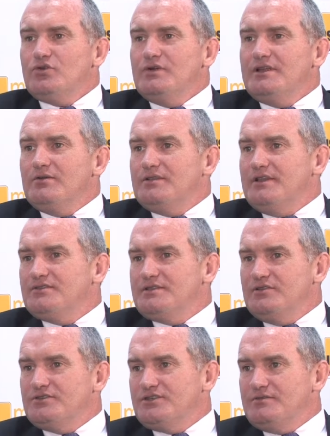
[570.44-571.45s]
Sure,
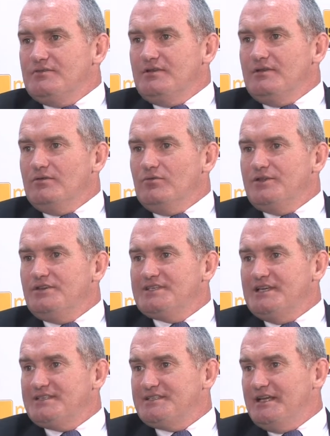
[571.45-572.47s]
there's when you
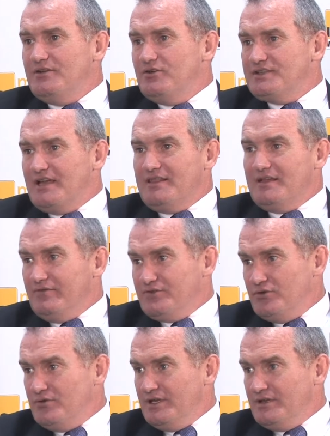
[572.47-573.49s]
say standards, I think of
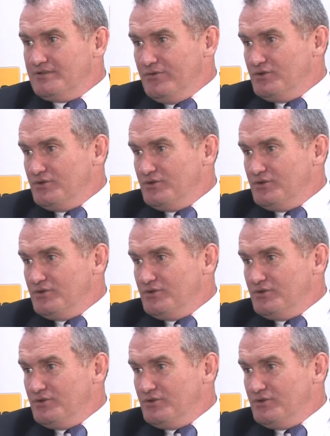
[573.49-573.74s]
two things.